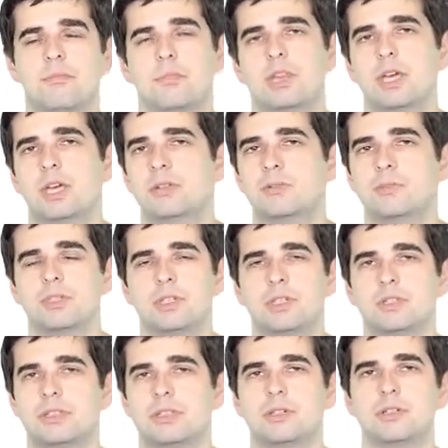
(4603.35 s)
then we
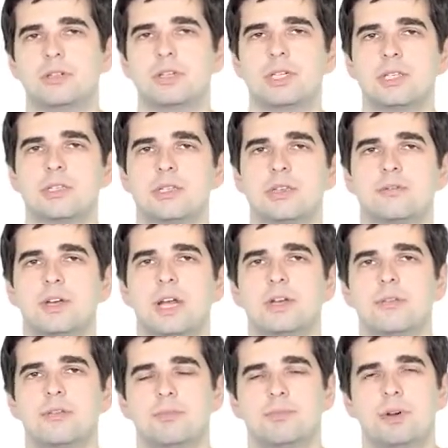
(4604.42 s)
just increase the
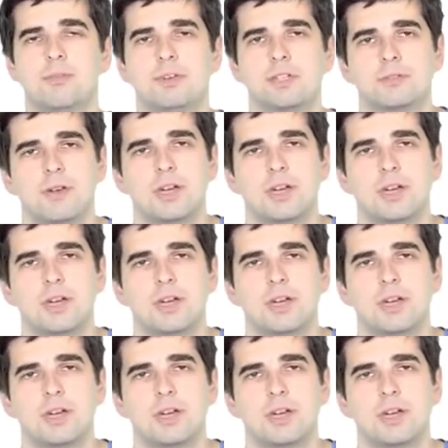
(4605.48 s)
value of the prefix